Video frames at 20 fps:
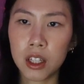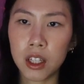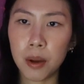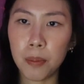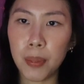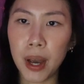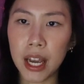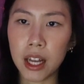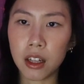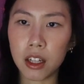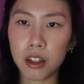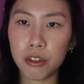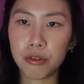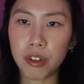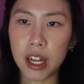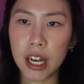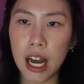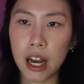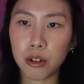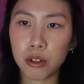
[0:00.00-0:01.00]
The bailiff
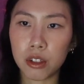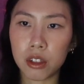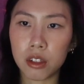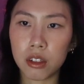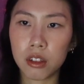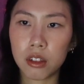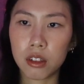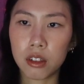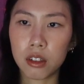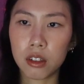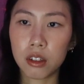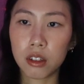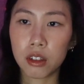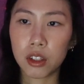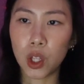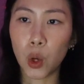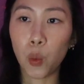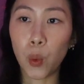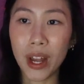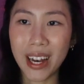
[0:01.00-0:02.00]
announces,
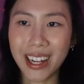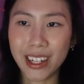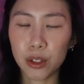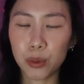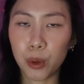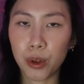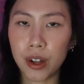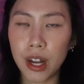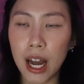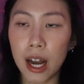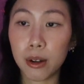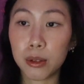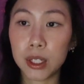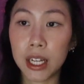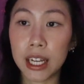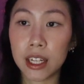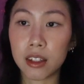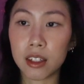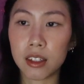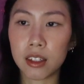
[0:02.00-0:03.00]
"The witness will now
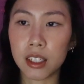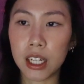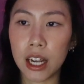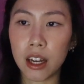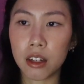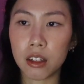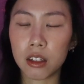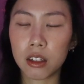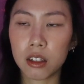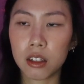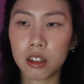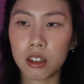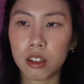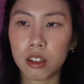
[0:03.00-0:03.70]
take the stand."